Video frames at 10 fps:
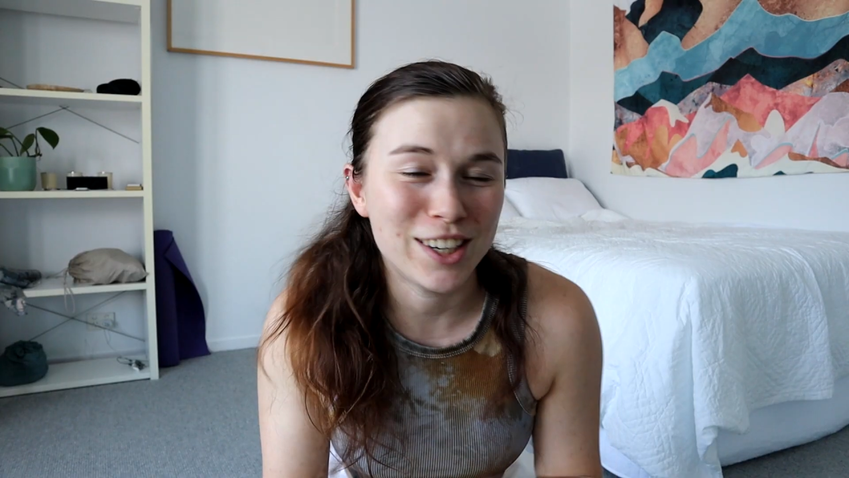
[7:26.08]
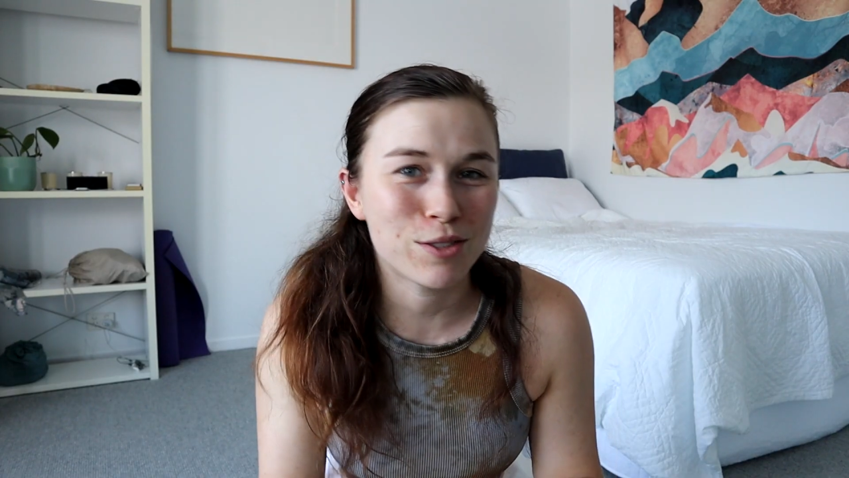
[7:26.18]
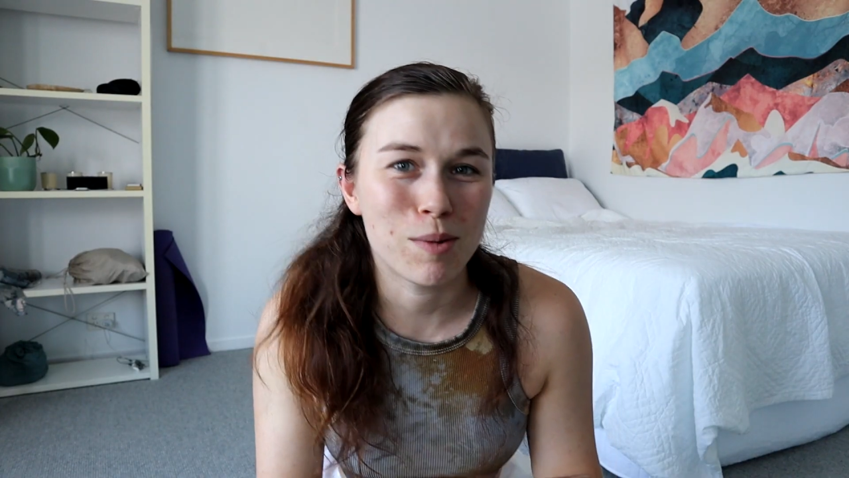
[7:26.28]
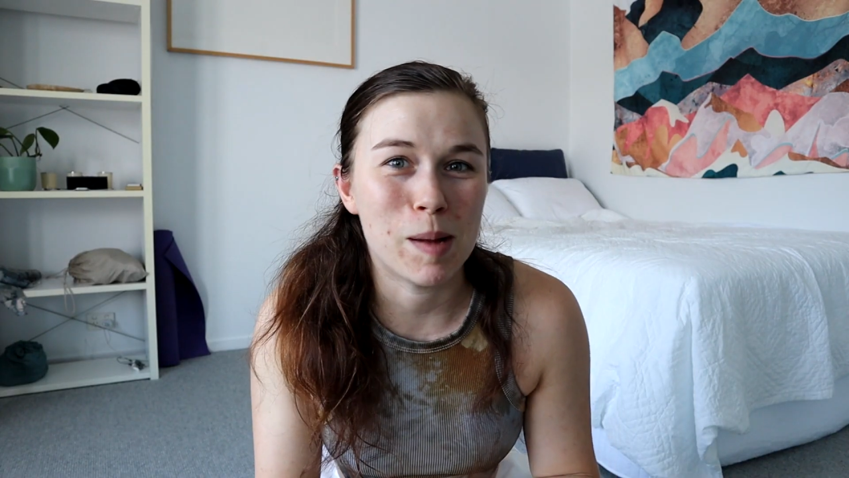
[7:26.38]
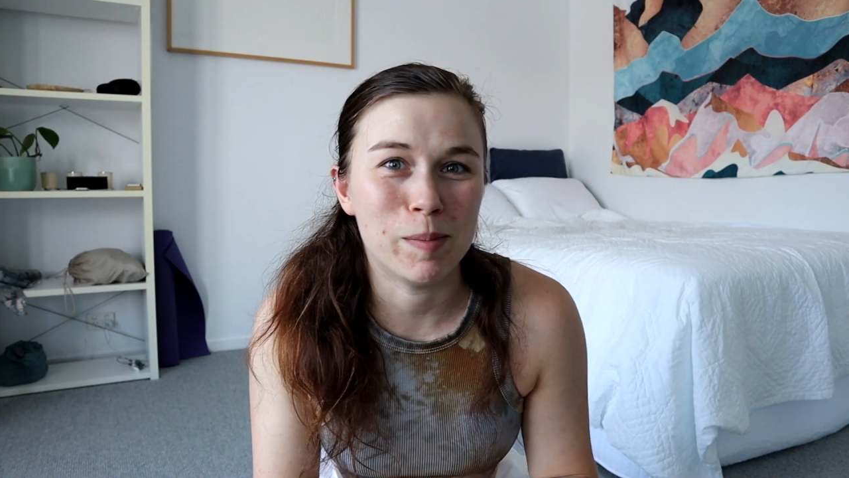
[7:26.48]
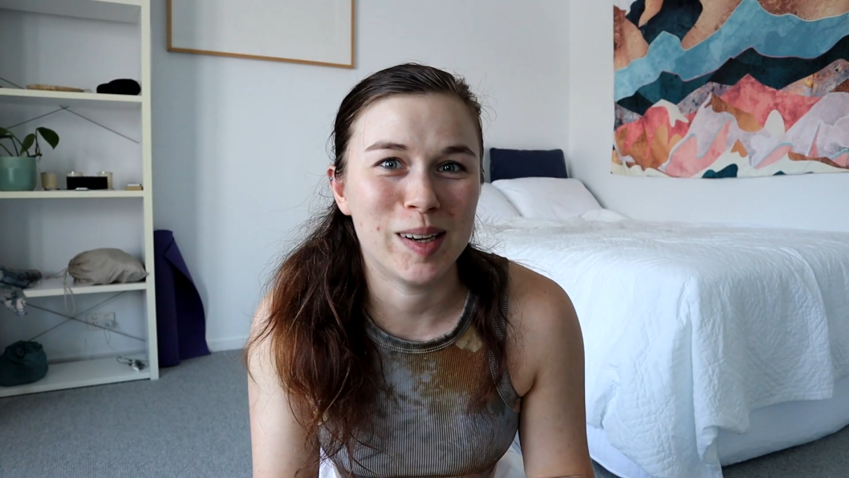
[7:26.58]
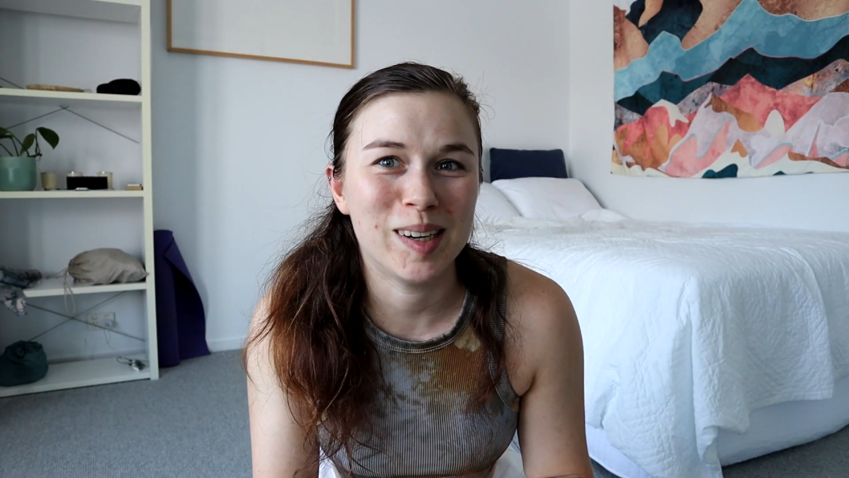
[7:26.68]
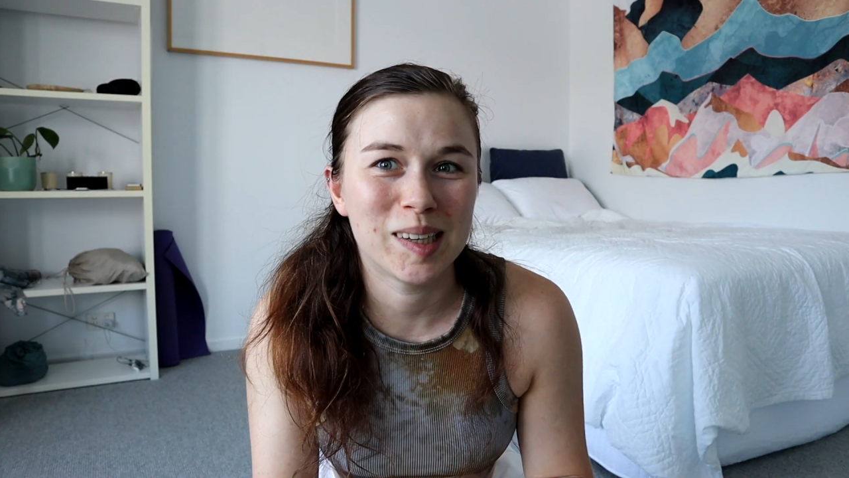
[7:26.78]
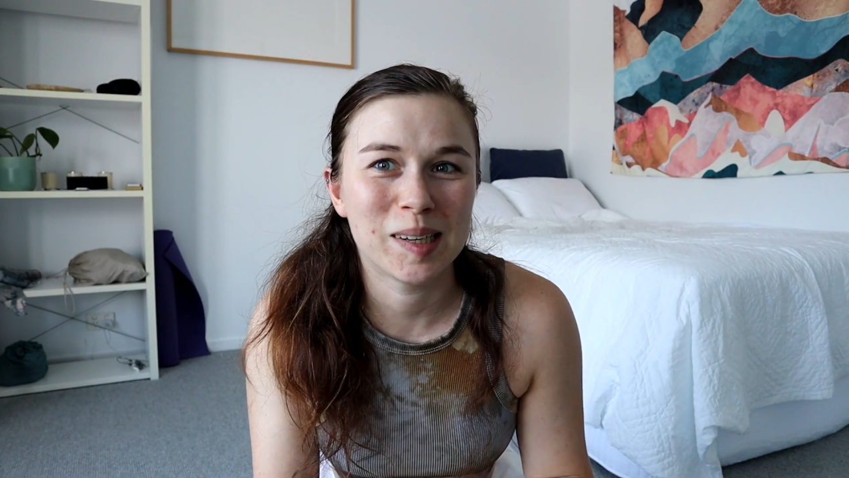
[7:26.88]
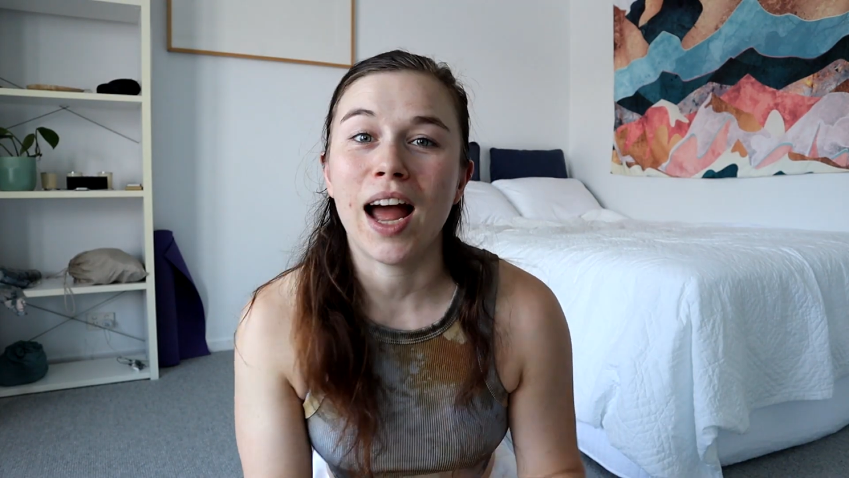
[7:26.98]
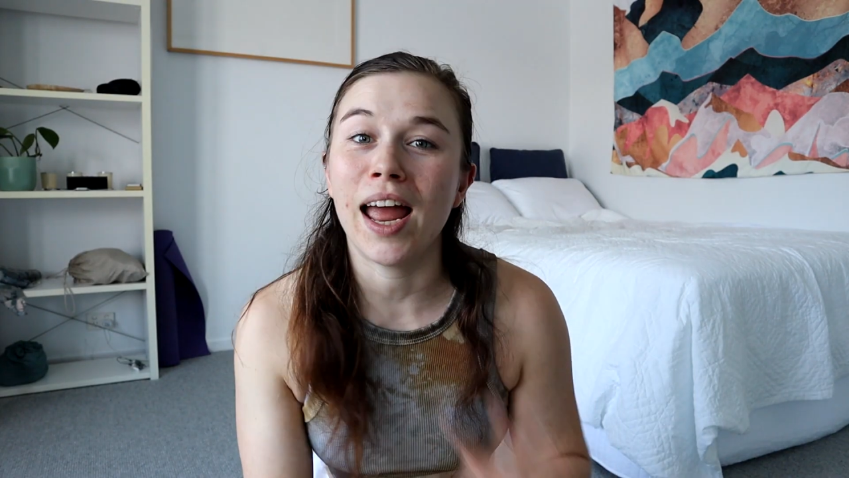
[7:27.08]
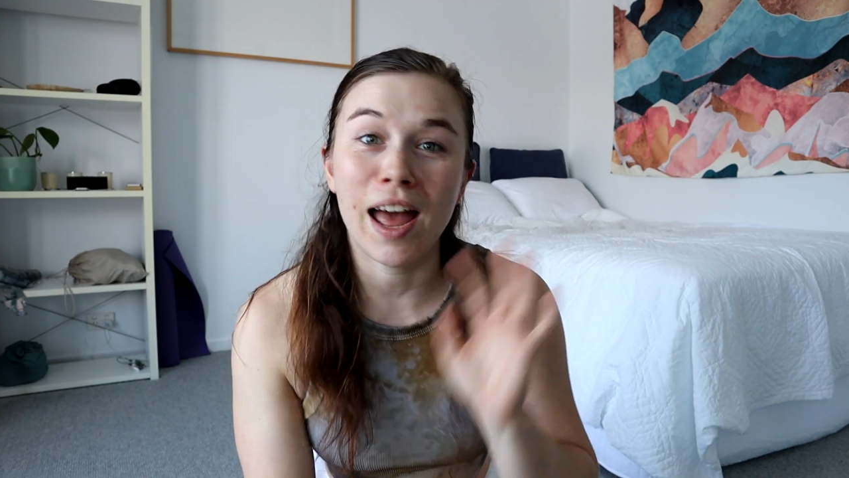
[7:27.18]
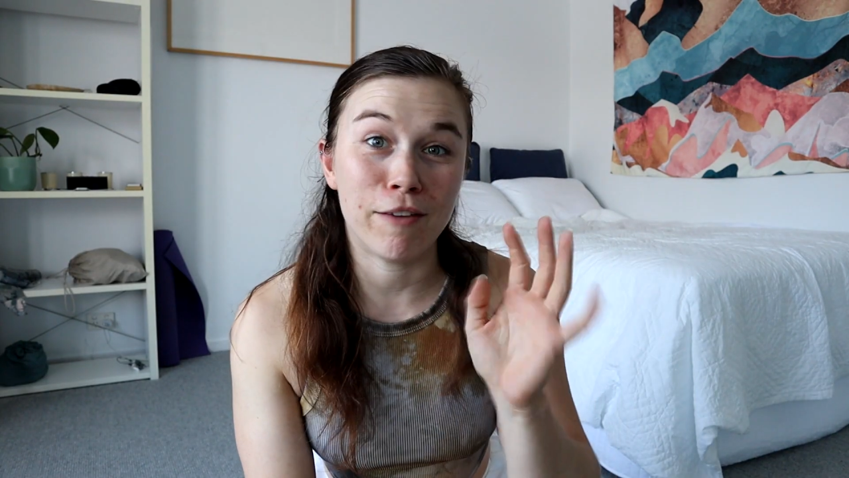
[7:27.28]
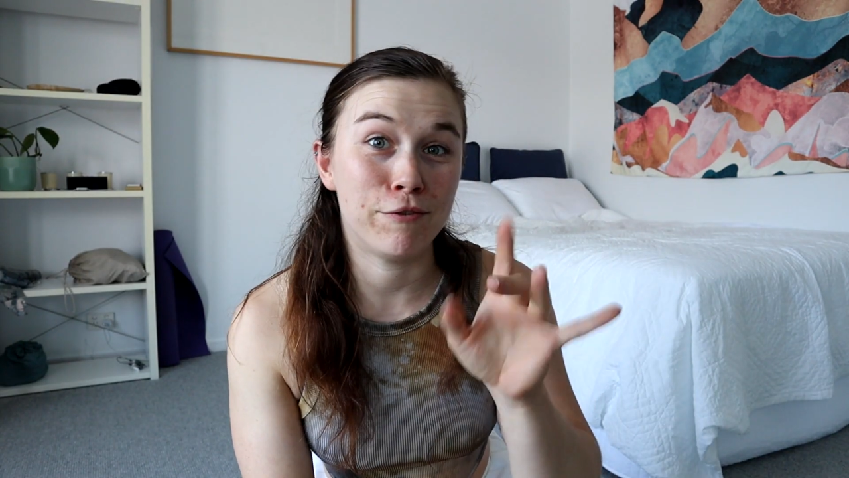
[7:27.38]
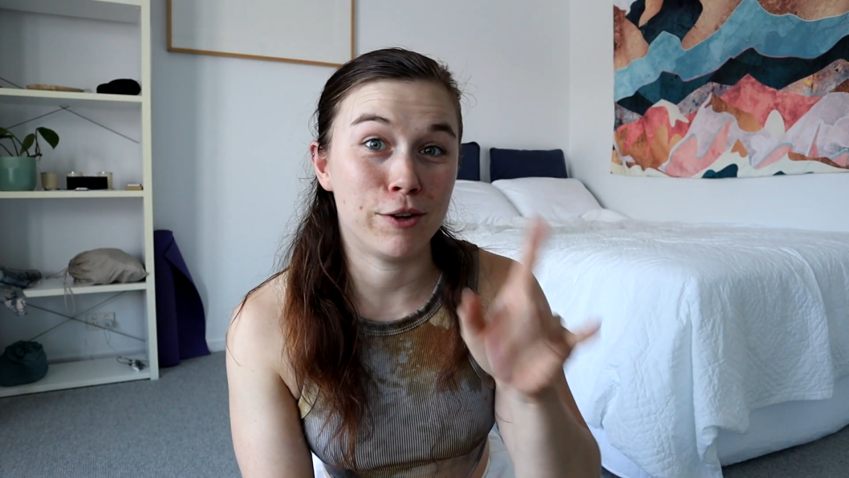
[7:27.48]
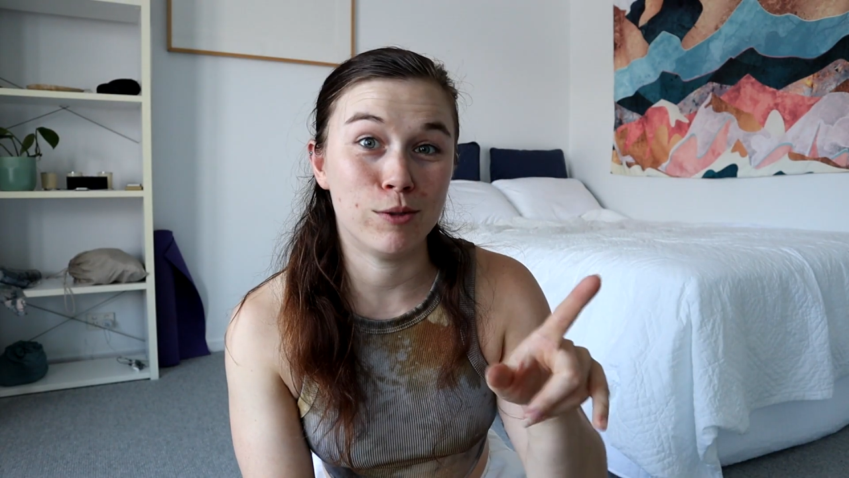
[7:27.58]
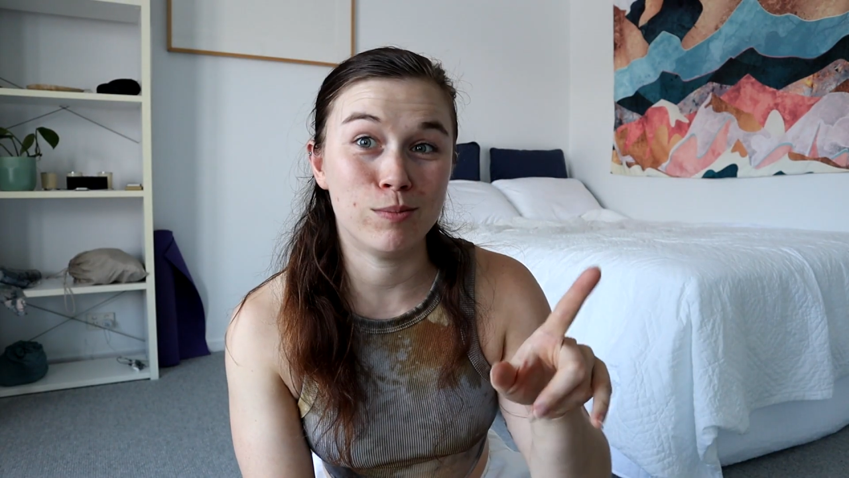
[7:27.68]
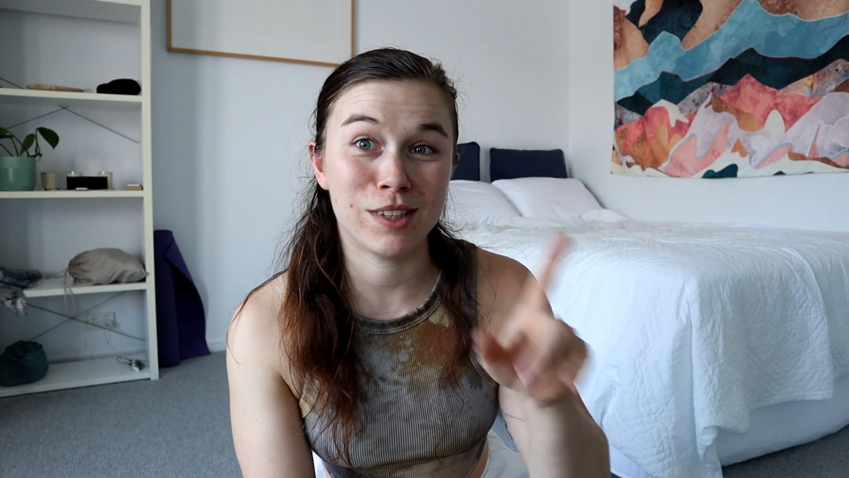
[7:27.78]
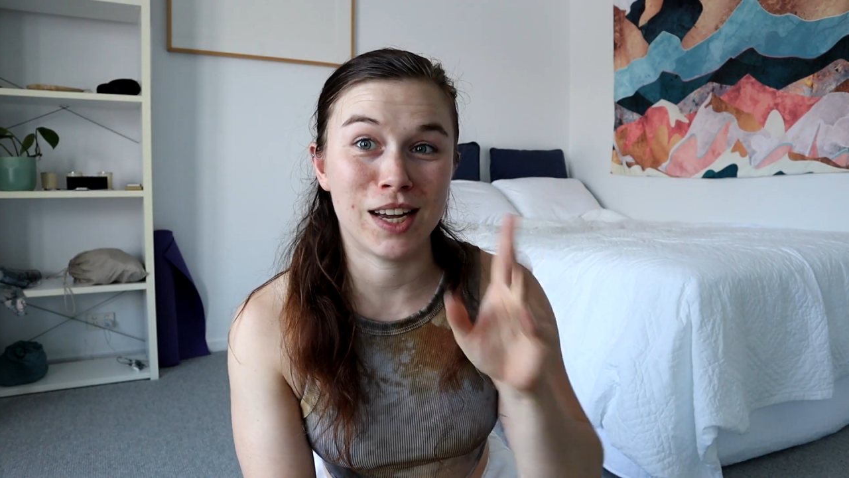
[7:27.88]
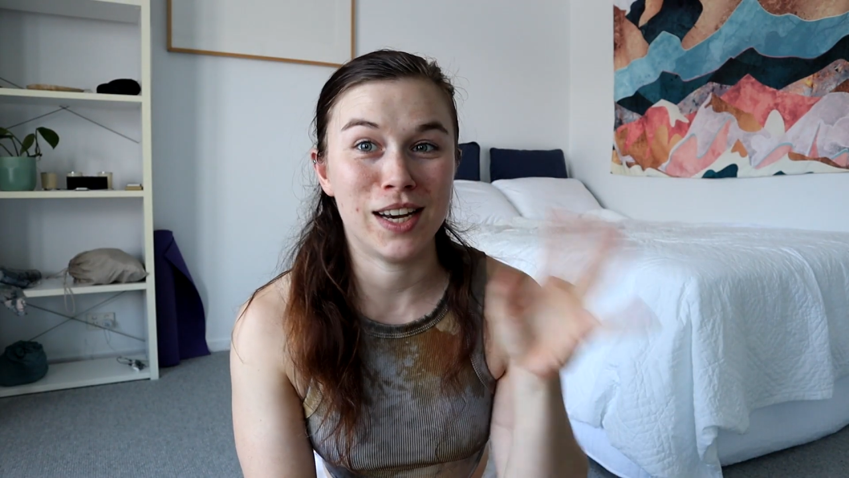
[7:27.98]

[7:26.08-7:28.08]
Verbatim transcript: I just remembered, I have filmed